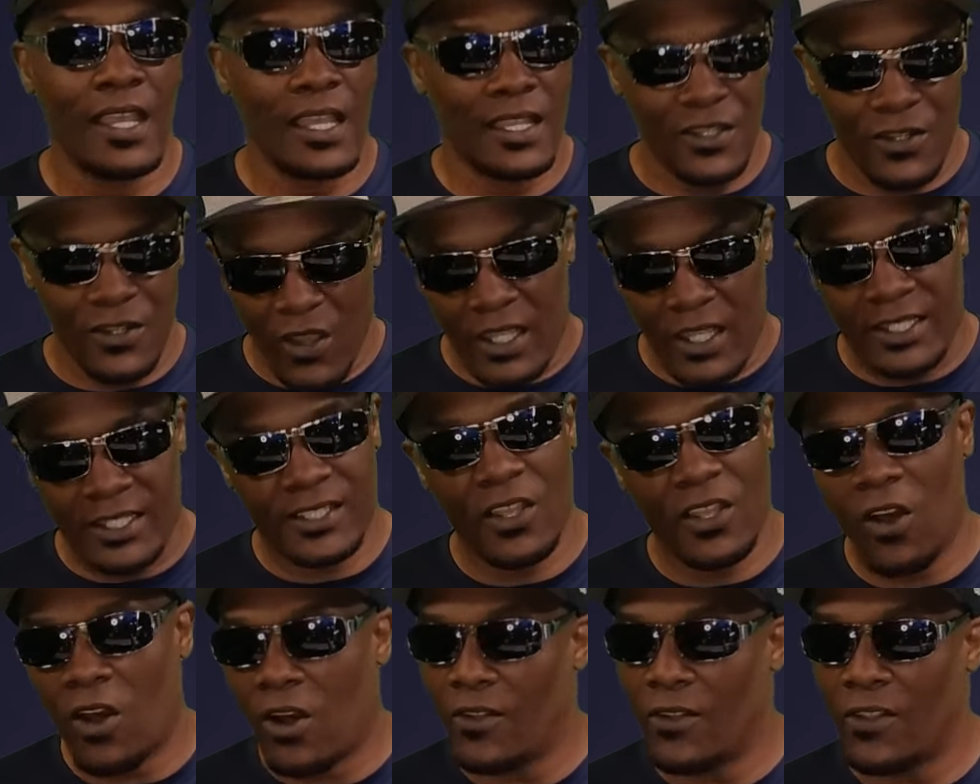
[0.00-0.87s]
You know, I
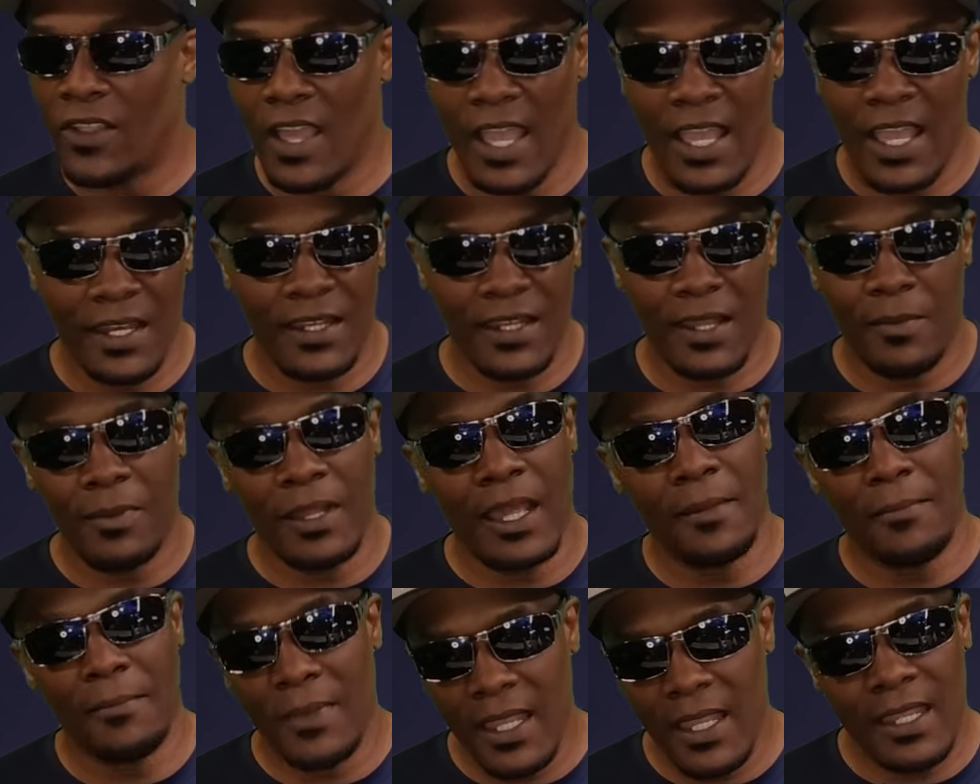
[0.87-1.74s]
saw that and I'm
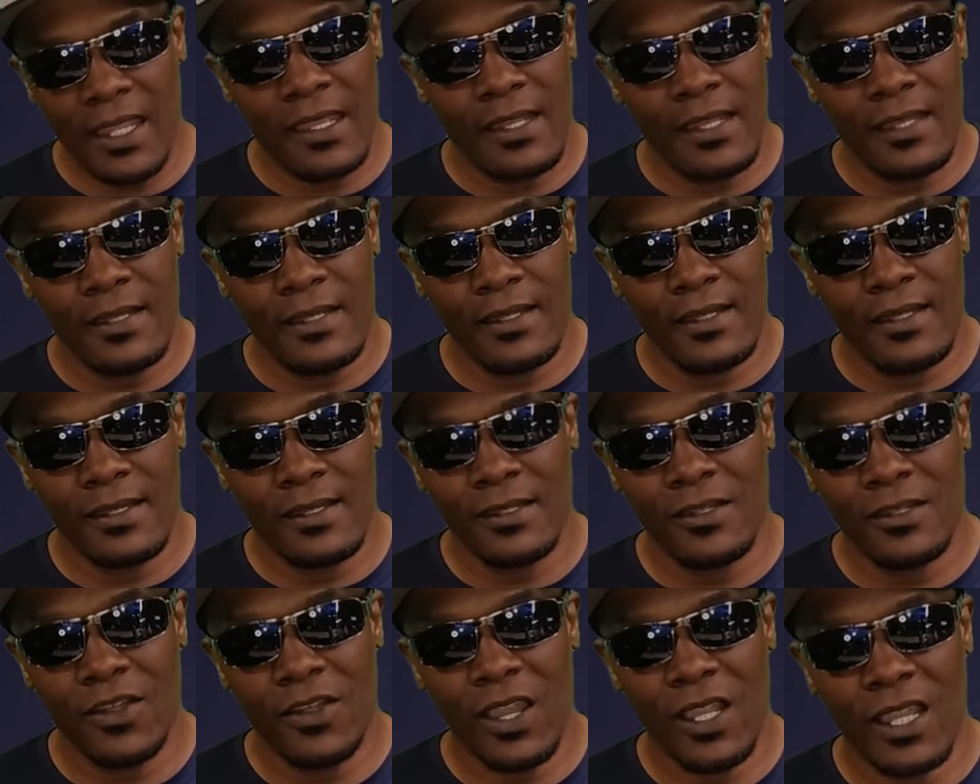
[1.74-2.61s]
like, man,
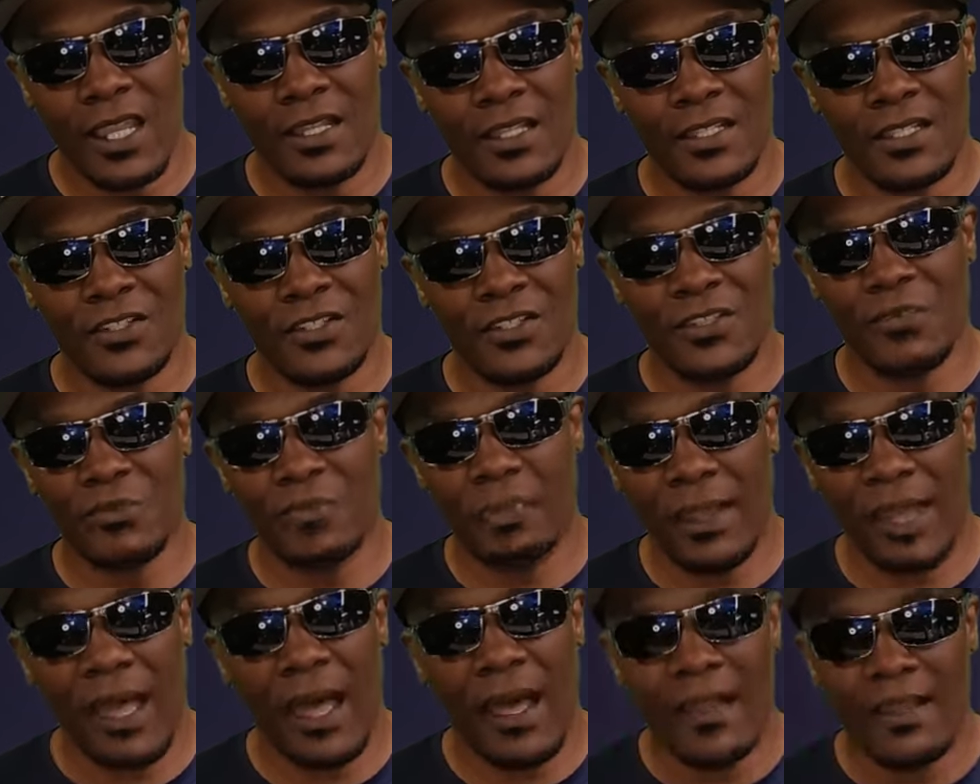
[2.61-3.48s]
you know, I got this dude
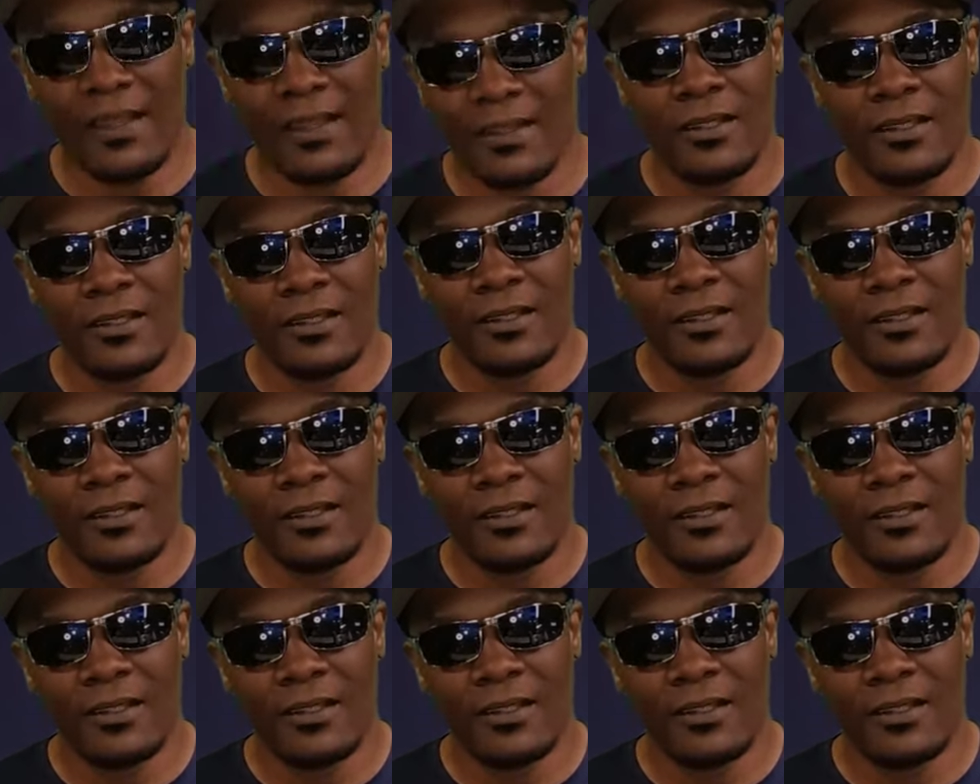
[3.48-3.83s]
blocked.